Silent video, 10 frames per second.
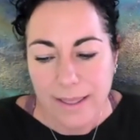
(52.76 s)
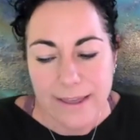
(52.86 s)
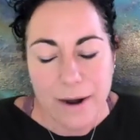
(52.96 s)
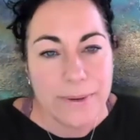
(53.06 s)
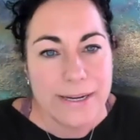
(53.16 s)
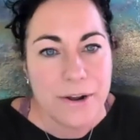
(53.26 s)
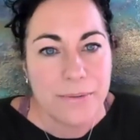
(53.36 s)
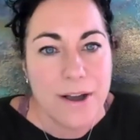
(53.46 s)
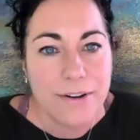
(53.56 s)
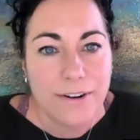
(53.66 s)
that we no
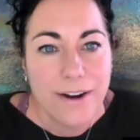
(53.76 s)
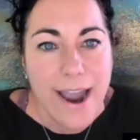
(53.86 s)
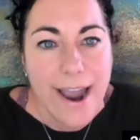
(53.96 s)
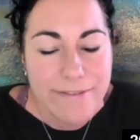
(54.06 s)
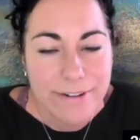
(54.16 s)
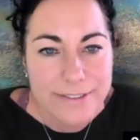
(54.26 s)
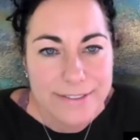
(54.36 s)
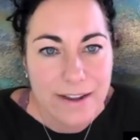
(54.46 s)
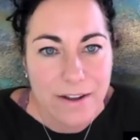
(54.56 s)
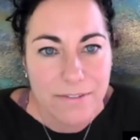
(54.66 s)
longer have
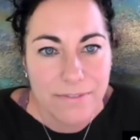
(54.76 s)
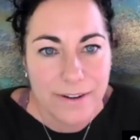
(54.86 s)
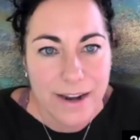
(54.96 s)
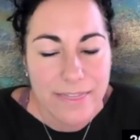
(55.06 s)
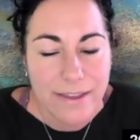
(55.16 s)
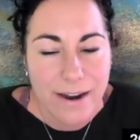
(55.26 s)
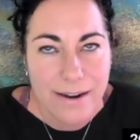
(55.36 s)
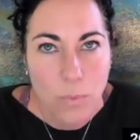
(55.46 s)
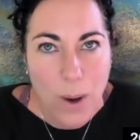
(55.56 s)
ourselves? And I thought,